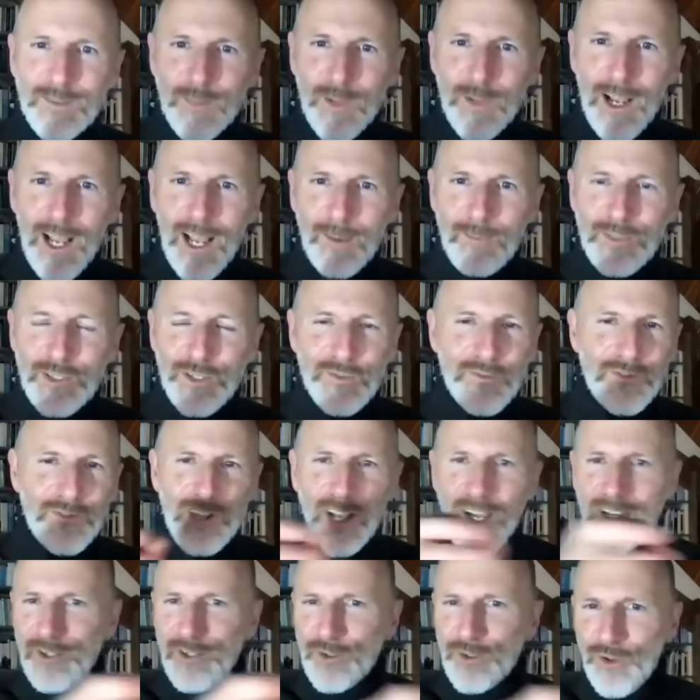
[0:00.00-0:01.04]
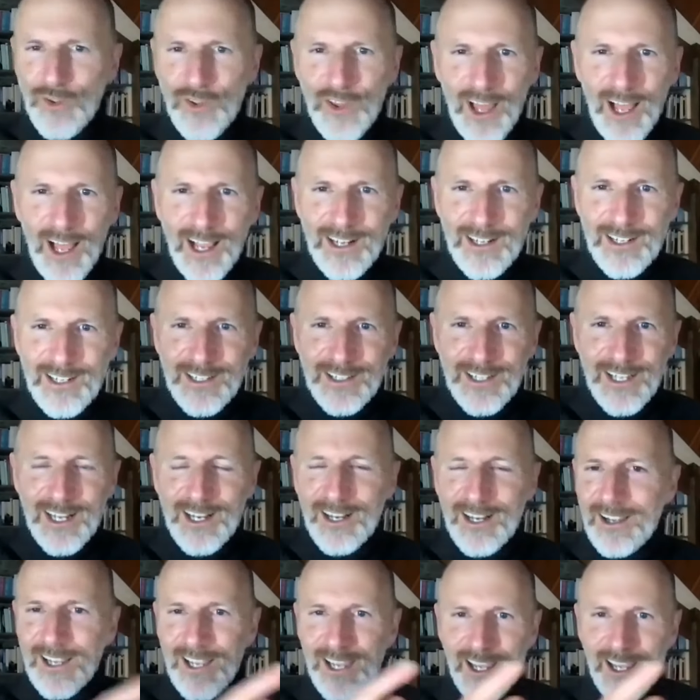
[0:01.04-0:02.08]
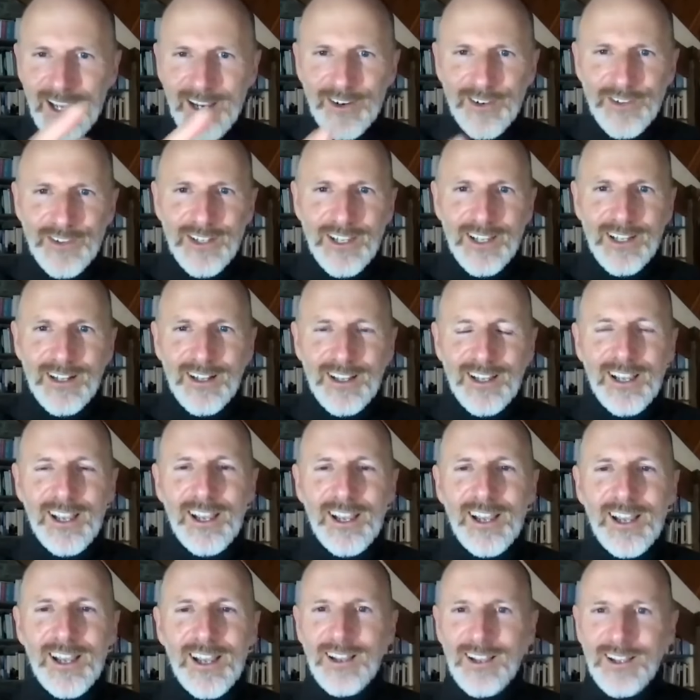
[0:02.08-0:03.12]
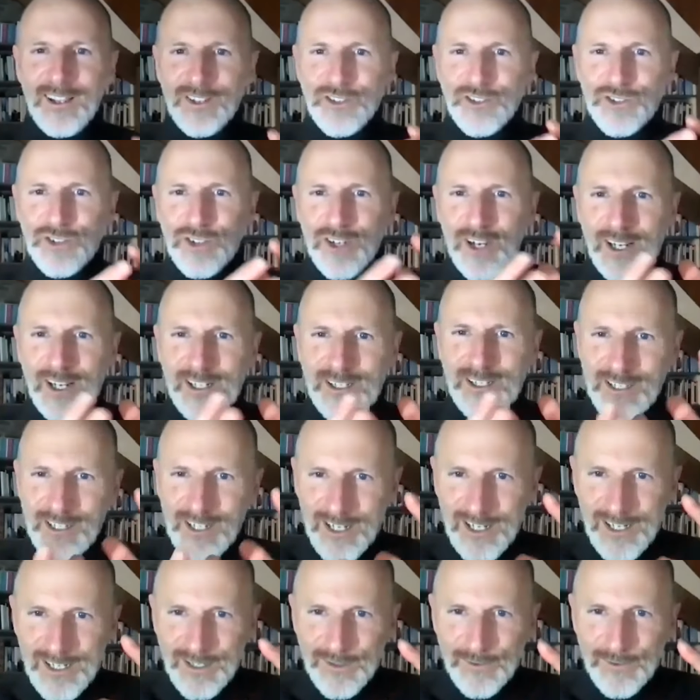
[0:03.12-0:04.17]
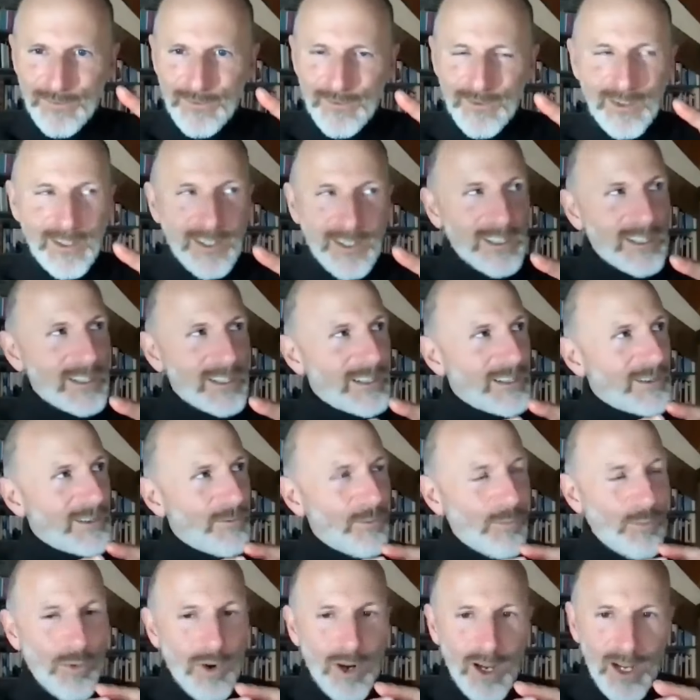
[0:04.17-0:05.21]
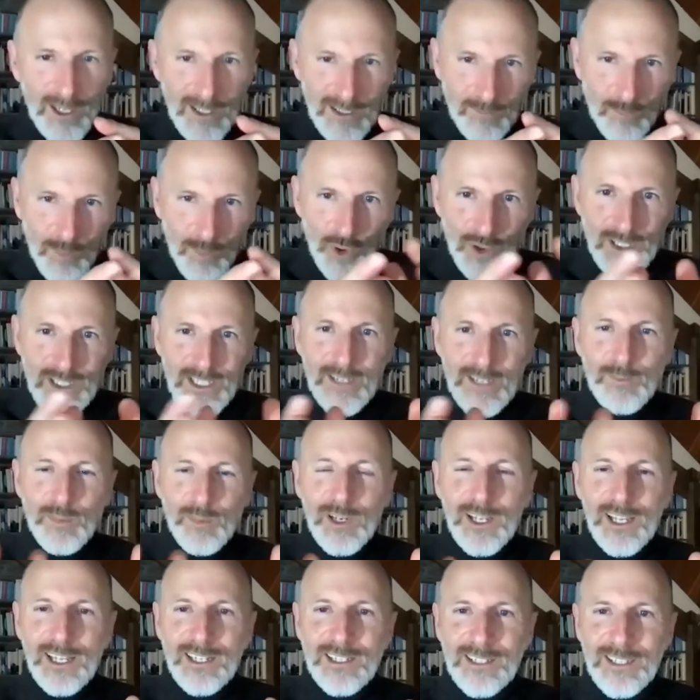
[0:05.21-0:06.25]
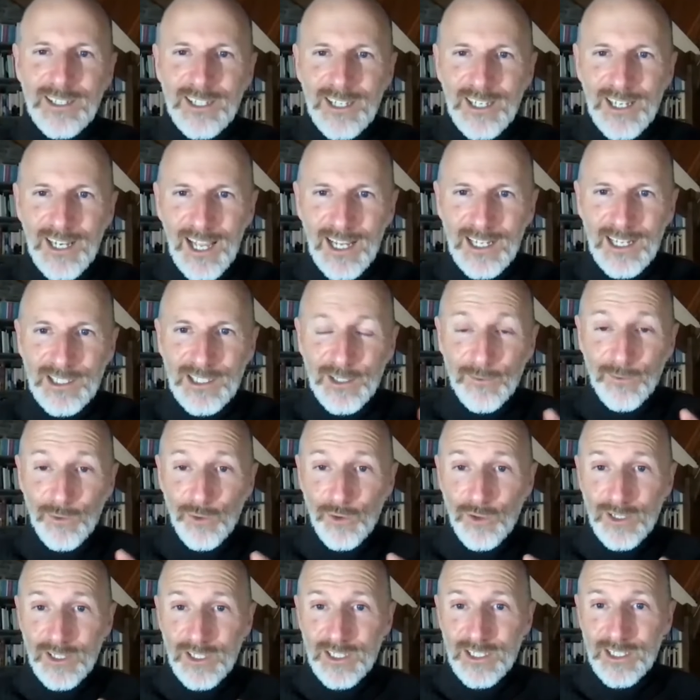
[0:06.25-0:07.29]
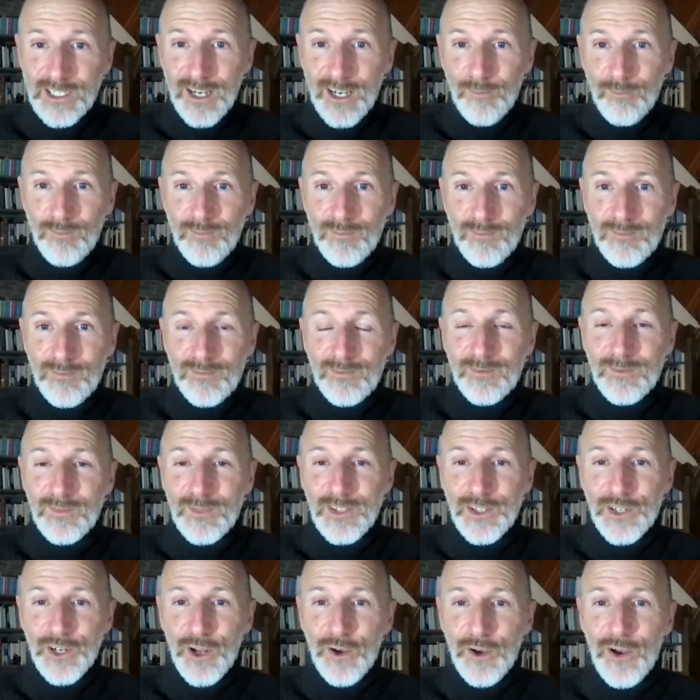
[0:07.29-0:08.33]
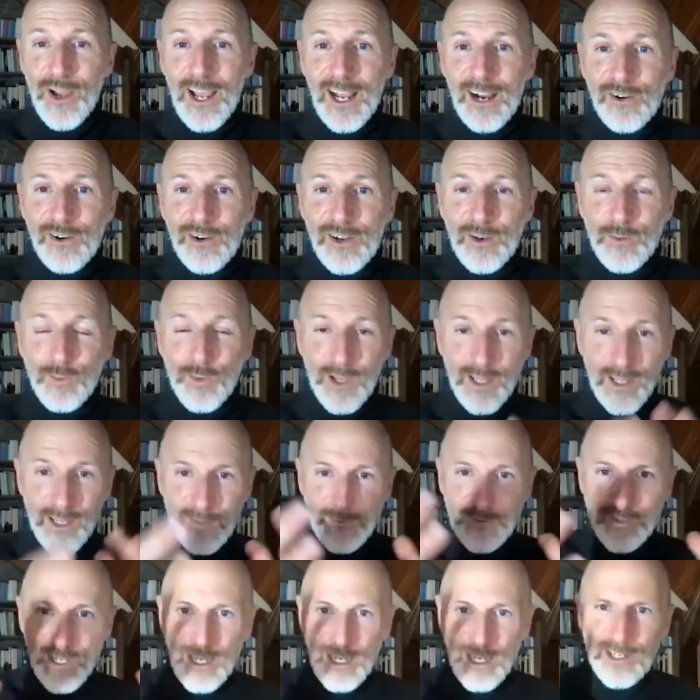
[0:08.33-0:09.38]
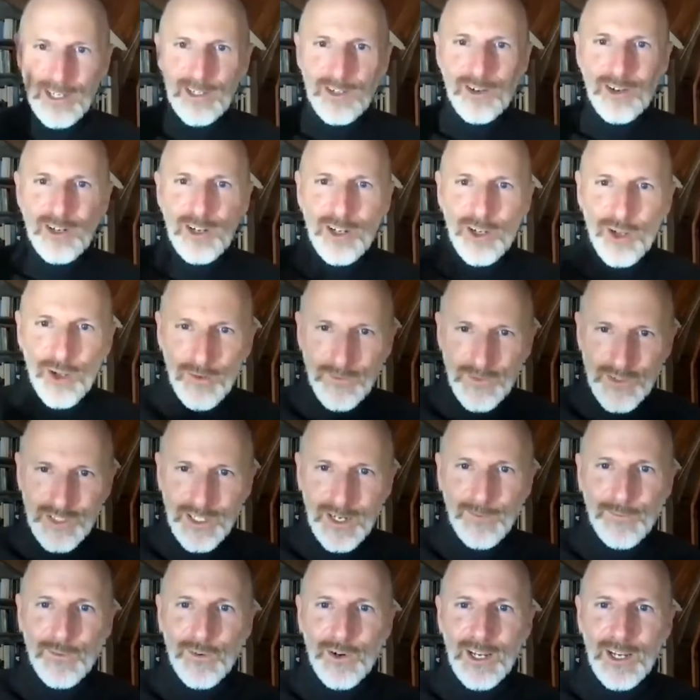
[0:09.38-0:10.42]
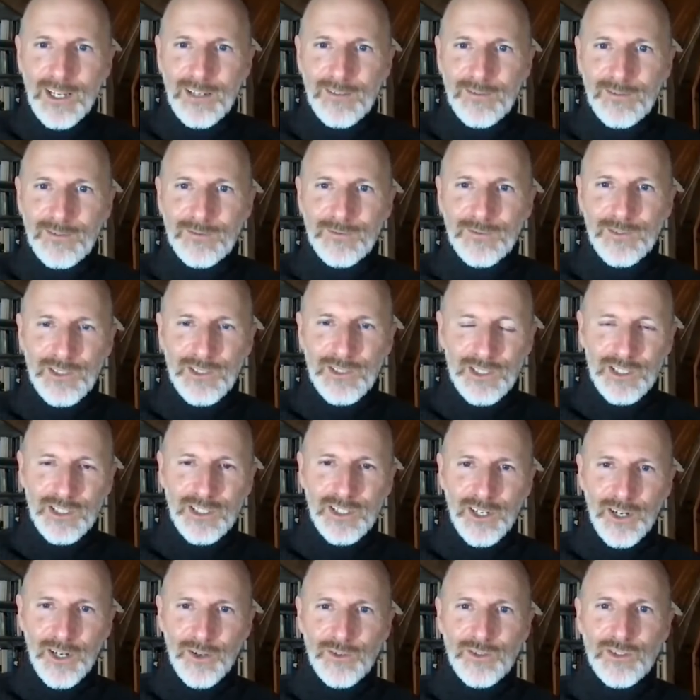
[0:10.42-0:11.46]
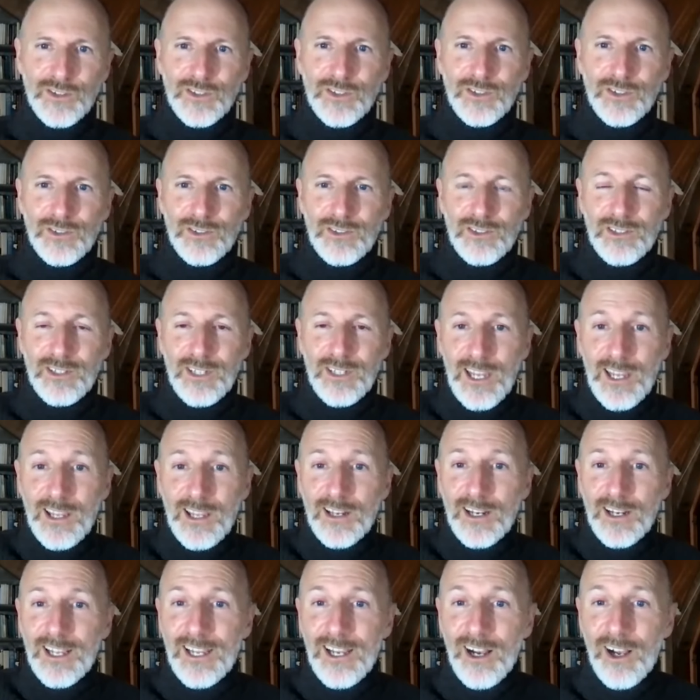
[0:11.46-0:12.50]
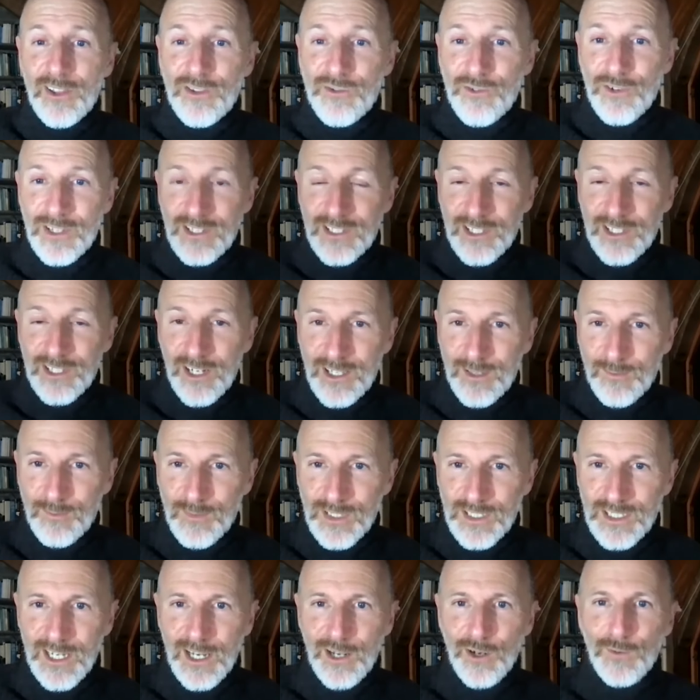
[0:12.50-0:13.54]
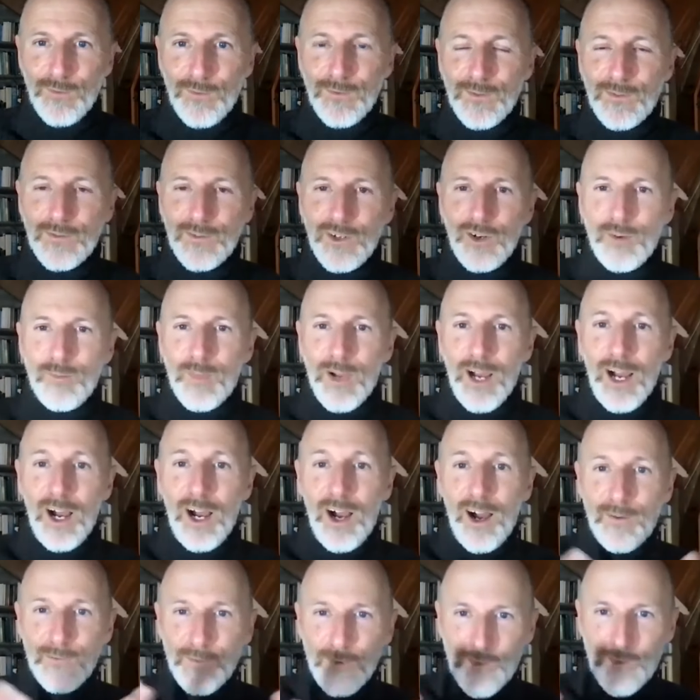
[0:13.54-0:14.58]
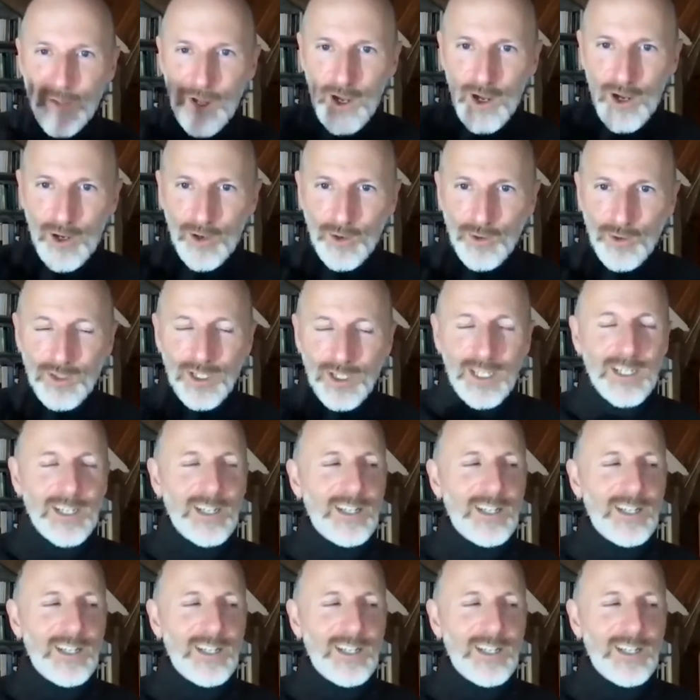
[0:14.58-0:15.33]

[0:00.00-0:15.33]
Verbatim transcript: perhaps who've done all that, and they're like here, and they're like trying to kind of work more deeply into the collective, or into some, you know, area where they've taken on a lot of suffering, you know, to, to heal it either inside themselves on behalf of the whole,